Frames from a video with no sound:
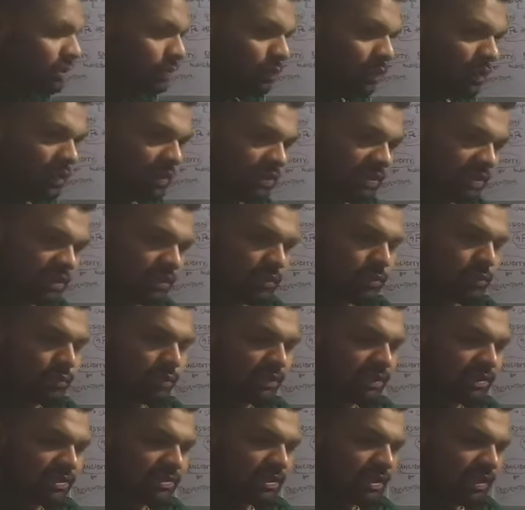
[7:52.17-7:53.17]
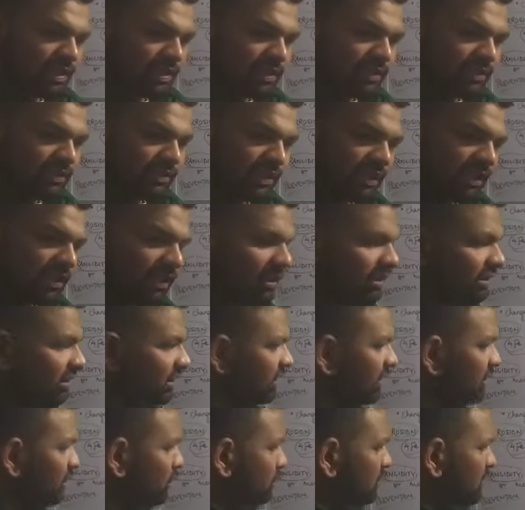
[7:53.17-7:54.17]
So what they do is they
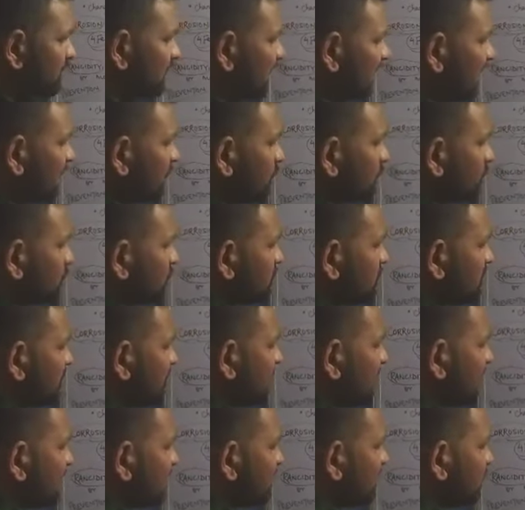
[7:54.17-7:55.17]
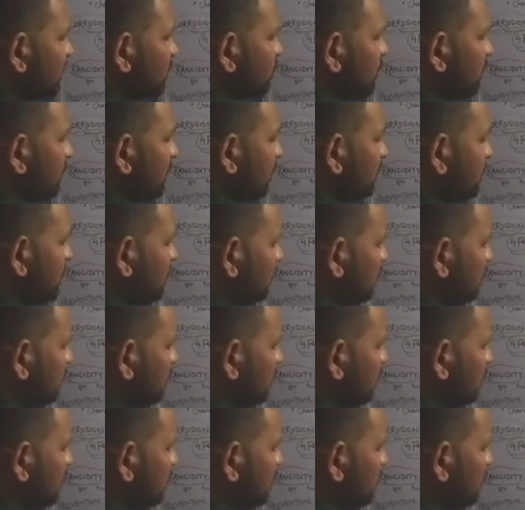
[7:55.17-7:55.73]
introduce nitrogen gas into